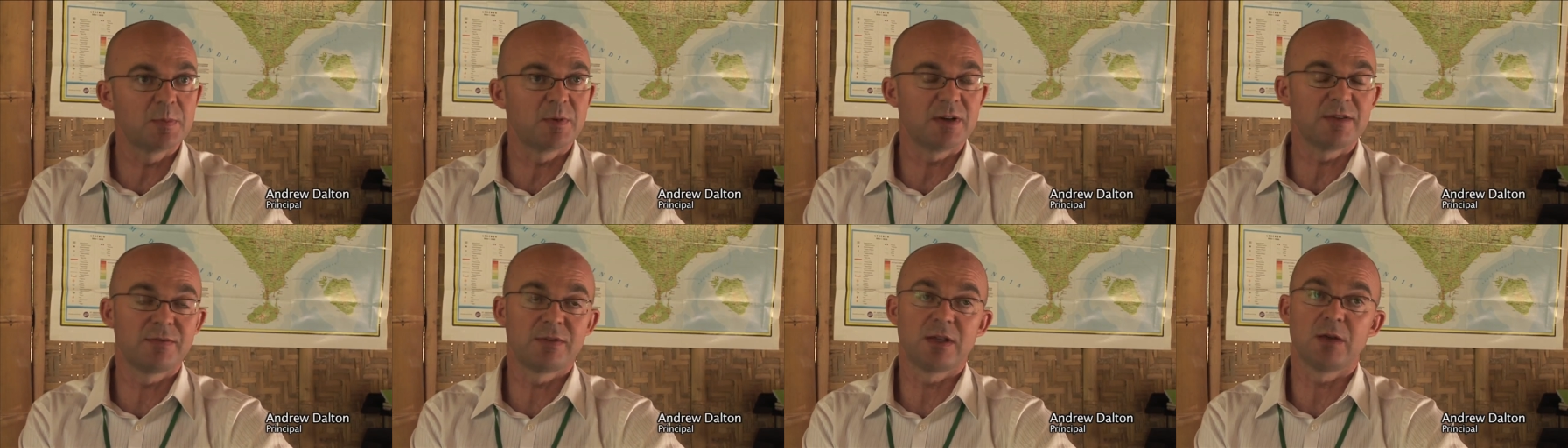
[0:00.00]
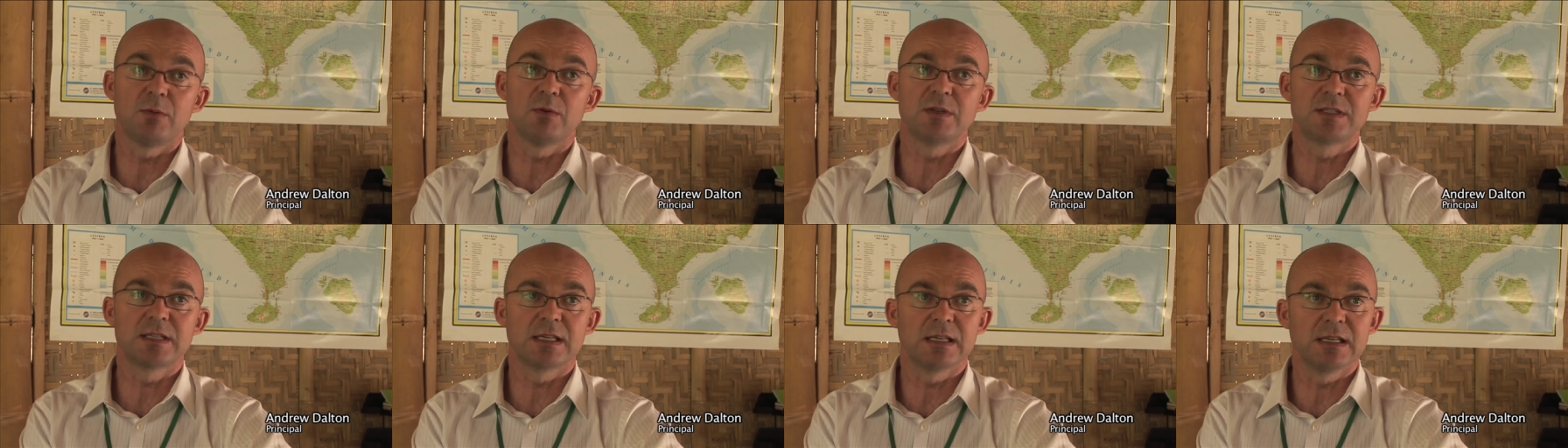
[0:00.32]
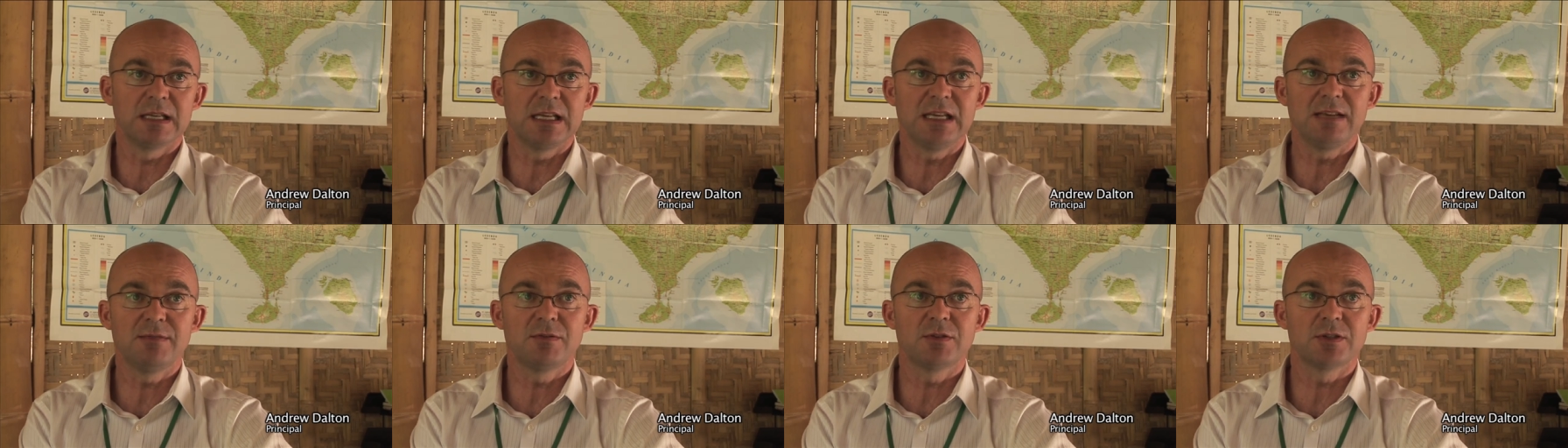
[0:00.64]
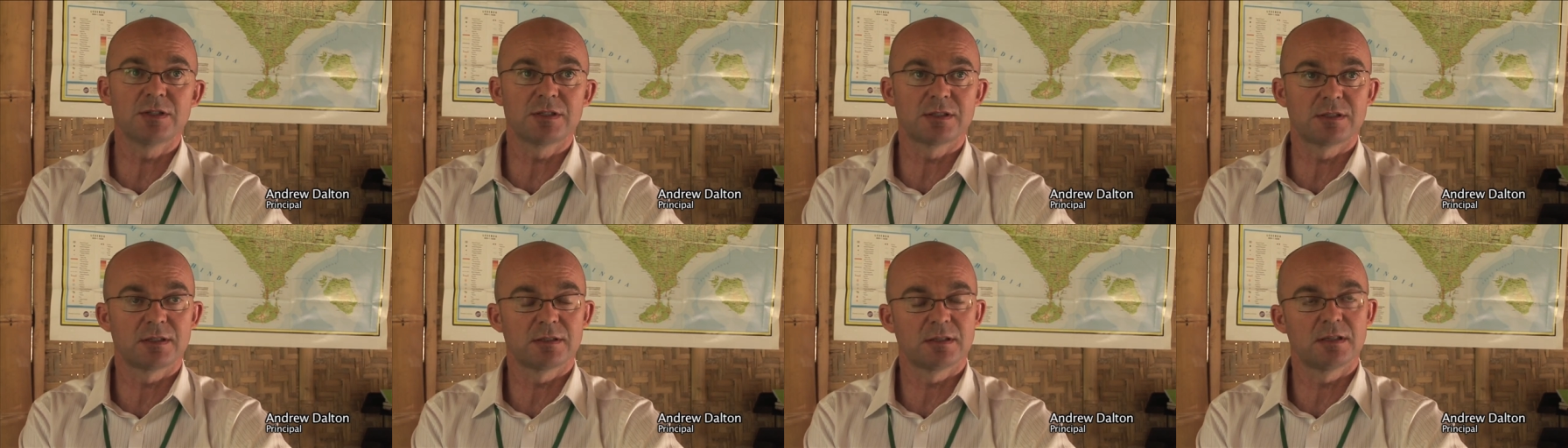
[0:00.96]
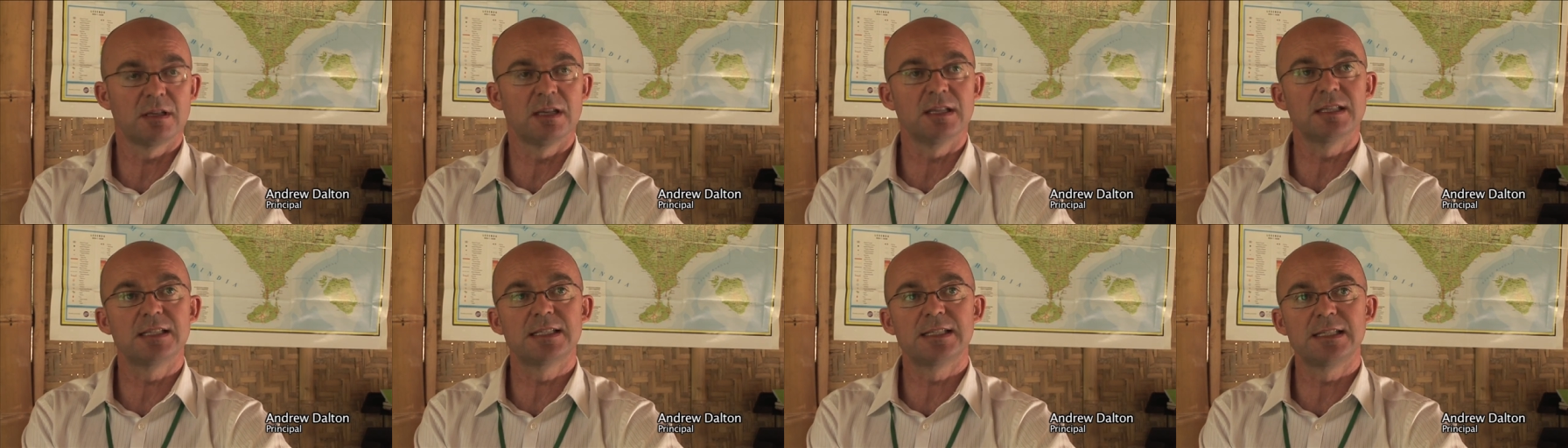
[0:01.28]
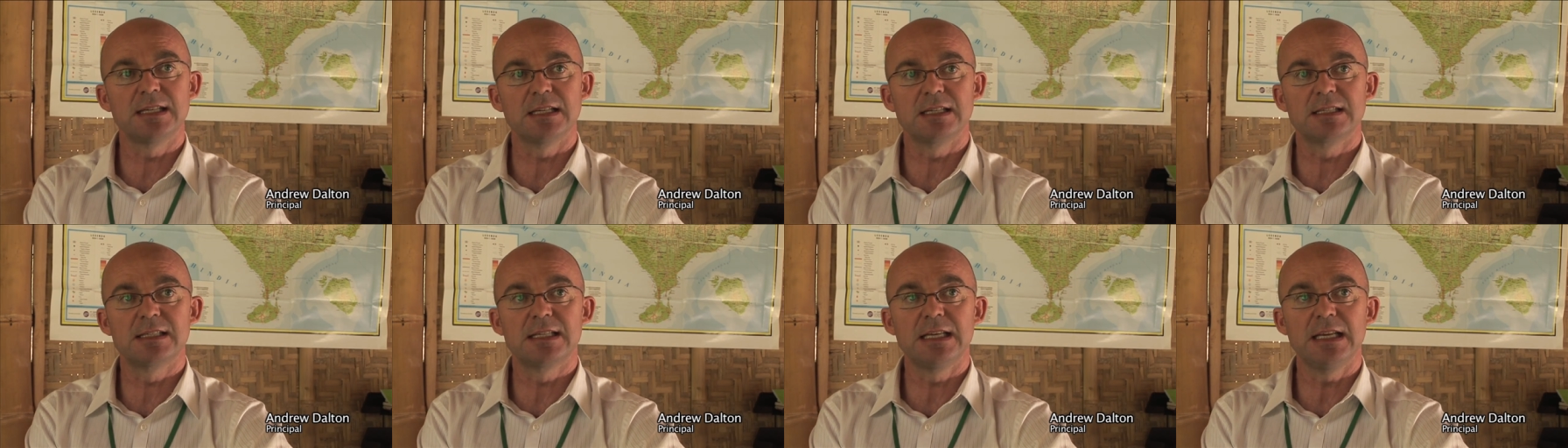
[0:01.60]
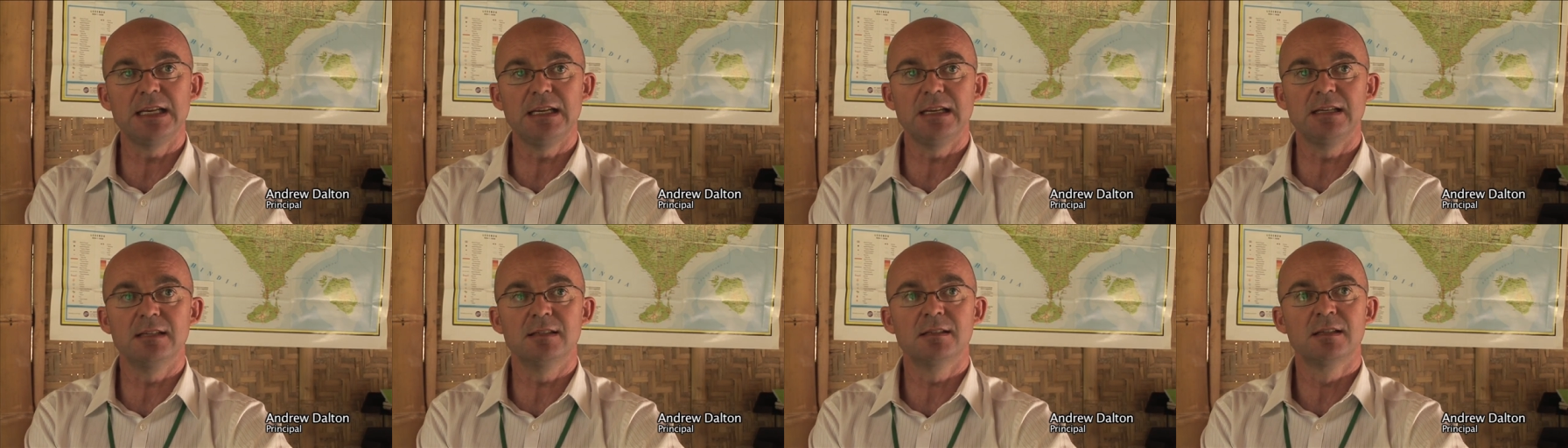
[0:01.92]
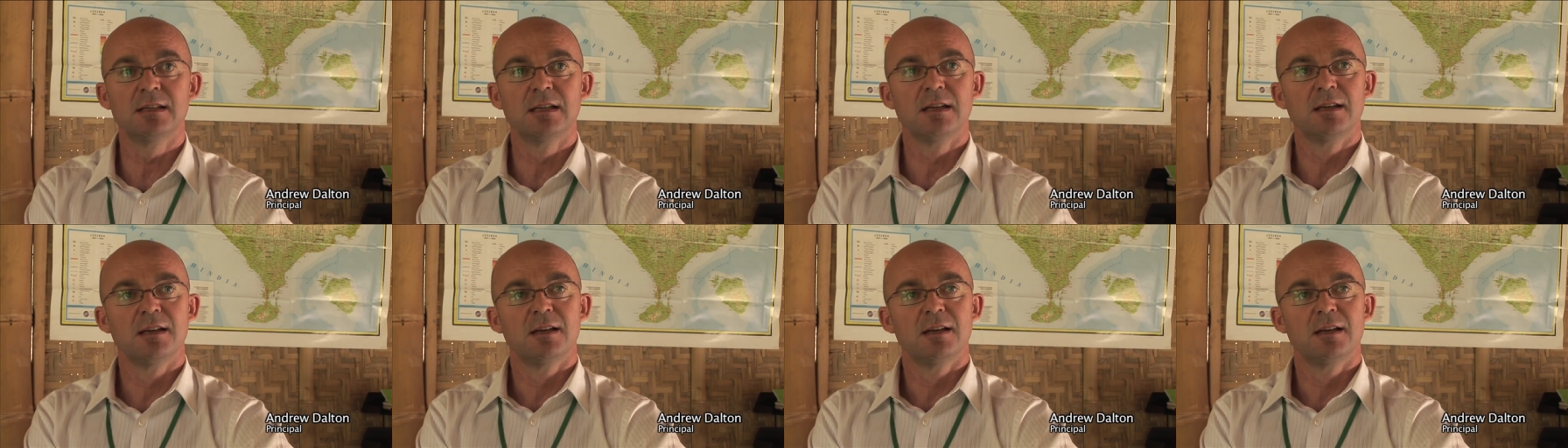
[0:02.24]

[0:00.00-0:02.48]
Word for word: but if they were to leave us at 16,